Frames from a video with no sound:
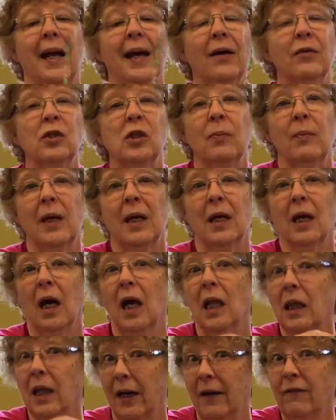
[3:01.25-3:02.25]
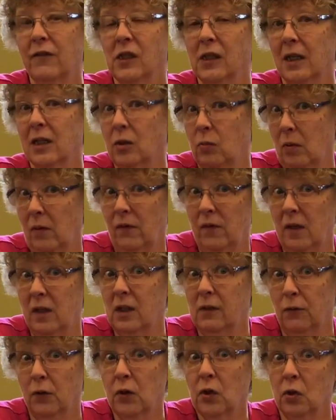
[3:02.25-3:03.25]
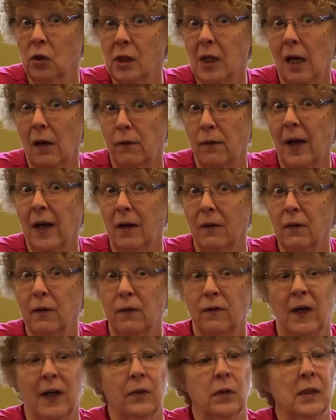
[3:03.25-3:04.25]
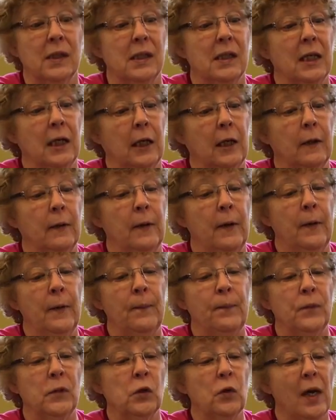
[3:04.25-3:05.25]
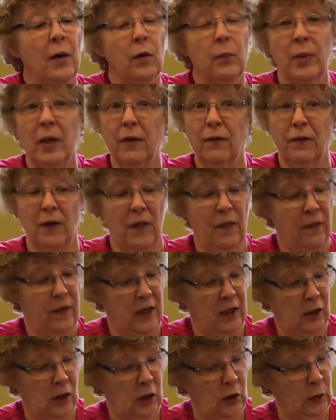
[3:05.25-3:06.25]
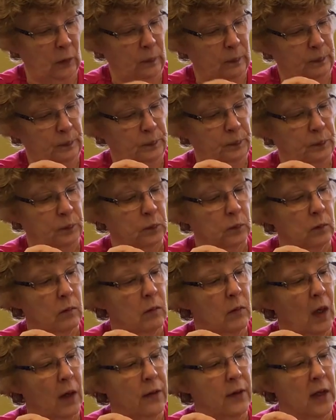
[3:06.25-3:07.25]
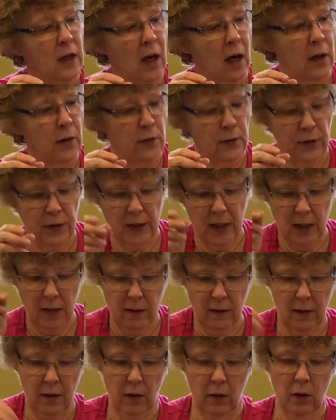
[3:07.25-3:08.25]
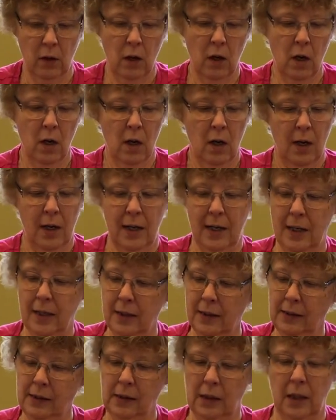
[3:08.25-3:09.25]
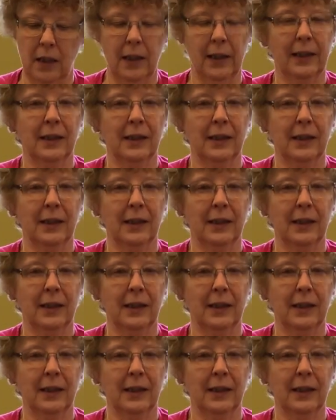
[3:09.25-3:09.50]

how to make a life-size one of these for yourself out of a found stick. So that would be a fun thing too. The other thing in there is an